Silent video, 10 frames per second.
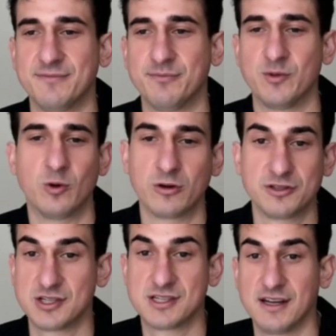Yeah. Or
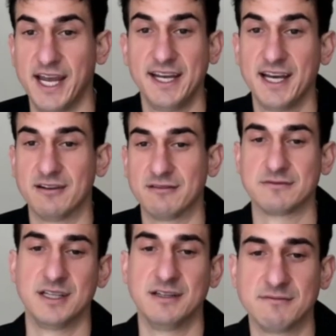just hang out.
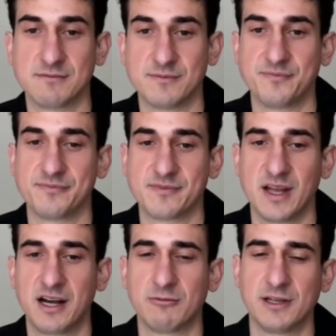And
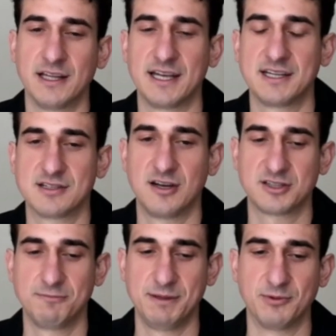I don't really like to talk
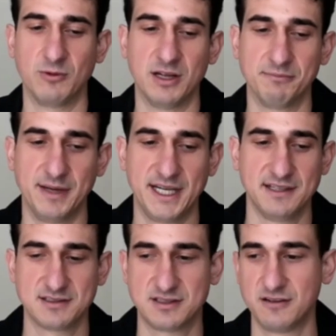to people while I'm
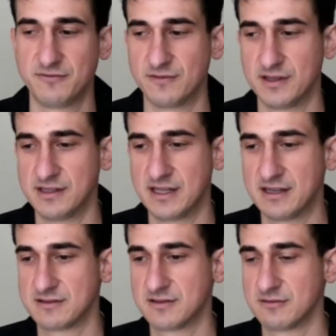making stuff. And
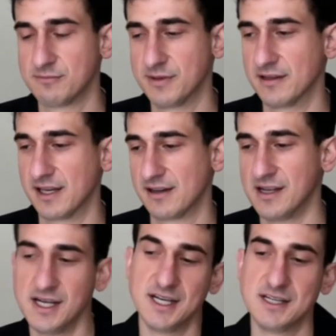that's, but like,
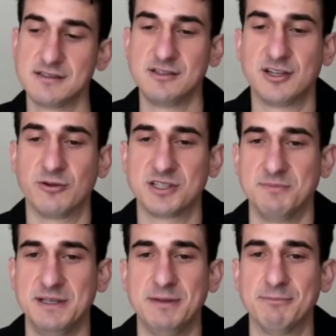you can always
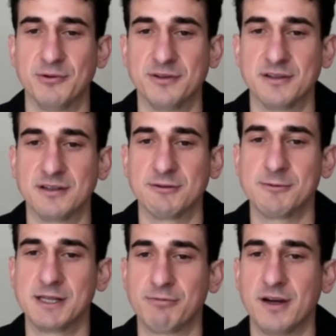meet people in the,
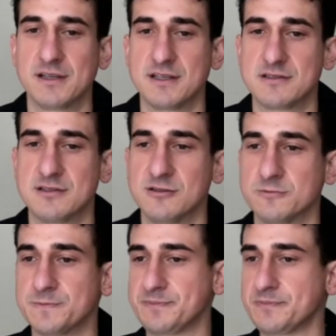in the process too.